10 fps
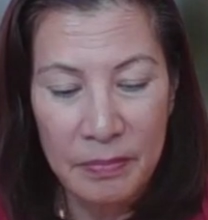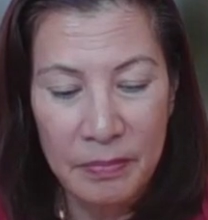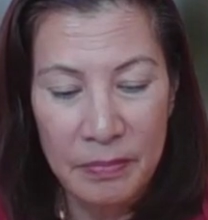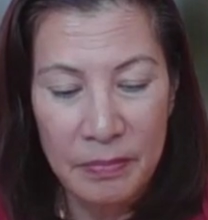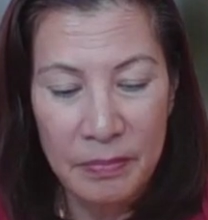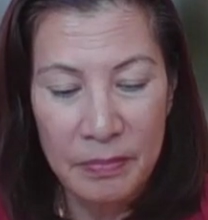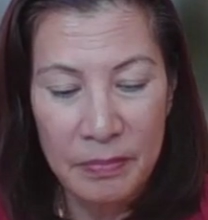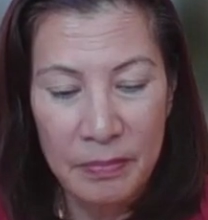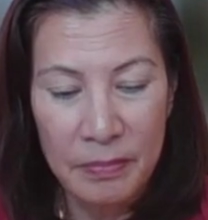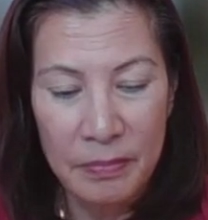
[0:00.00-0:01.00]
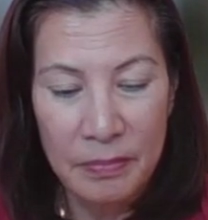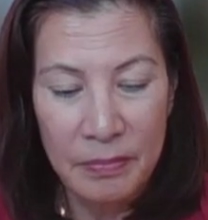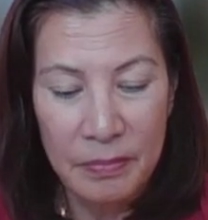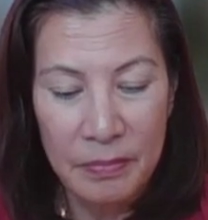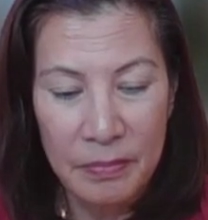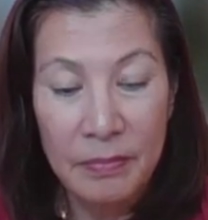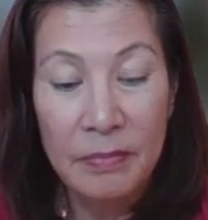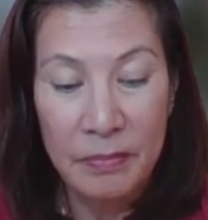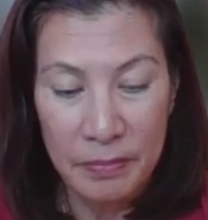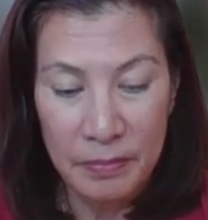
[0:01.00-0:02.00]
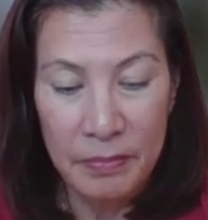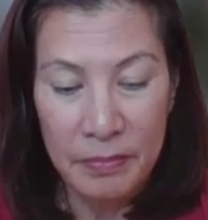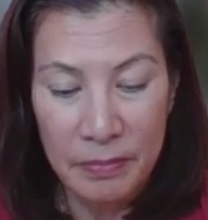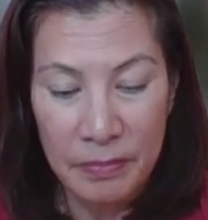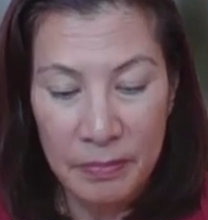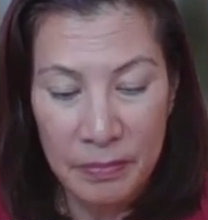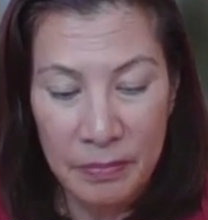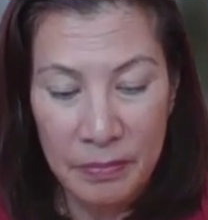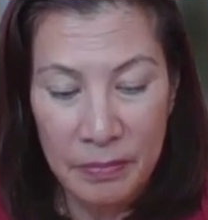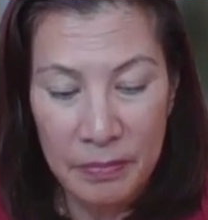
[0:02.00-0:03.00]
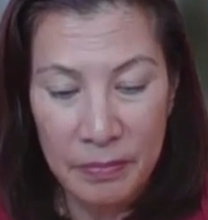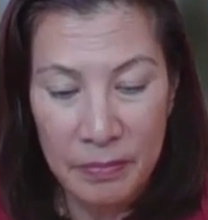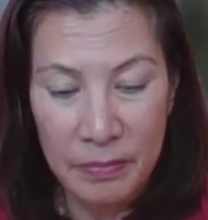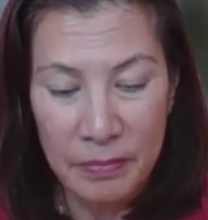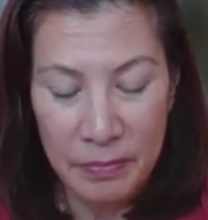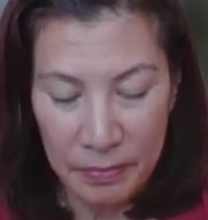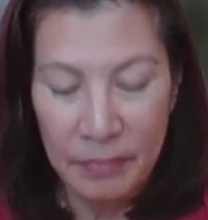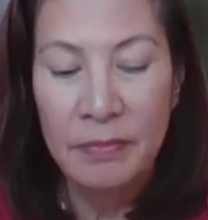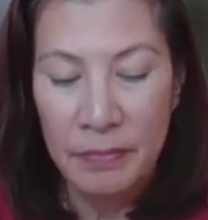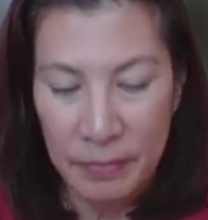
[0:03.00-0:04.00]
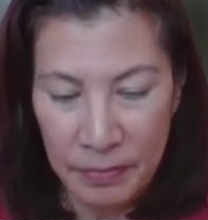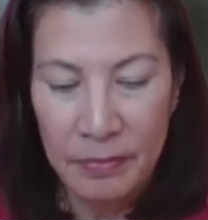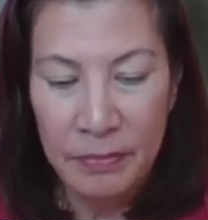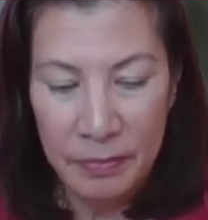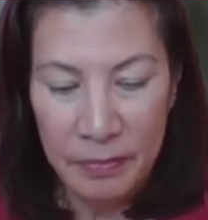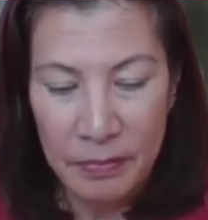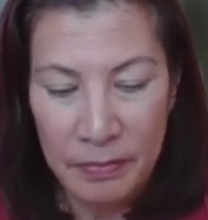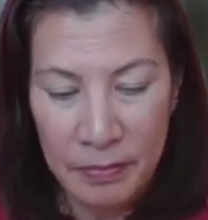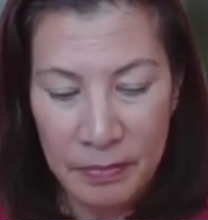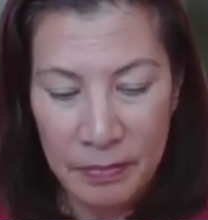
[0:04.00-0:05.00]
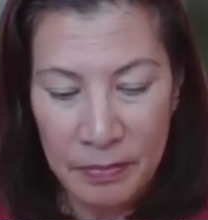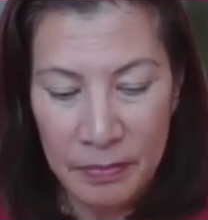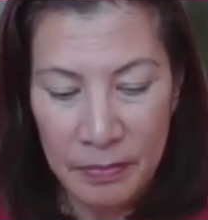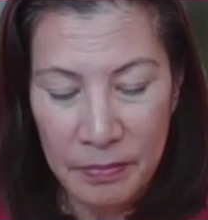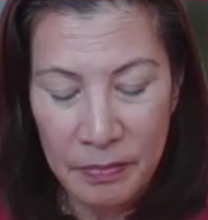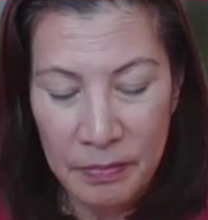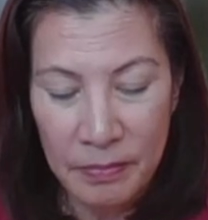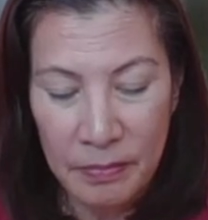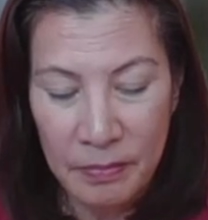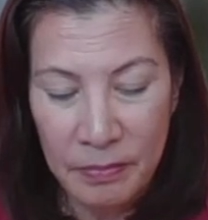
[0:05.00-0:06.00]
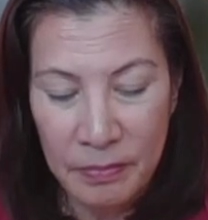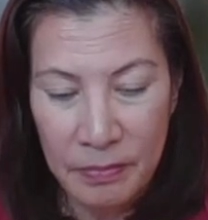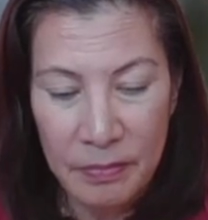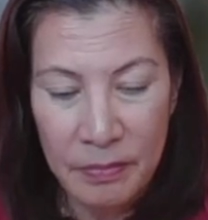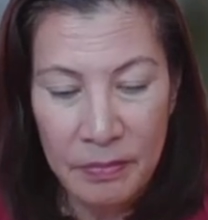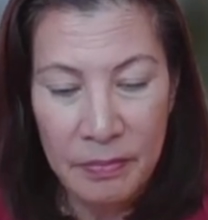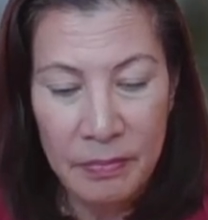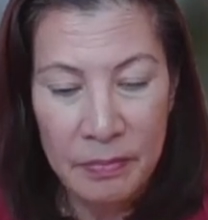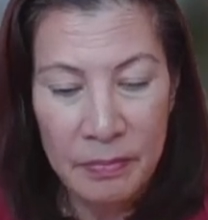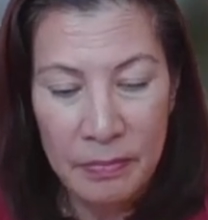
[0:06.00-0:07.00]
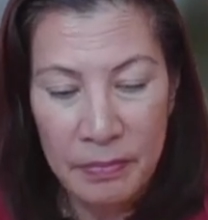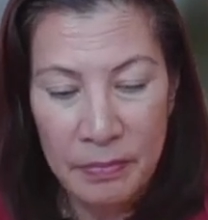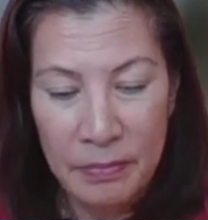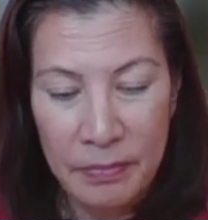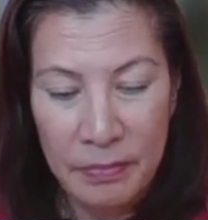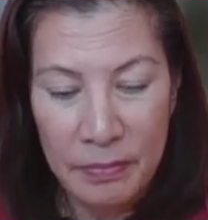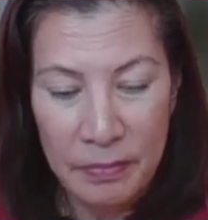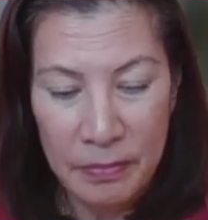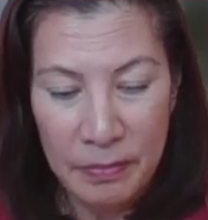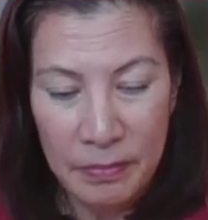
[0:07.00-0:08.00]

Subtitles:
[no speech]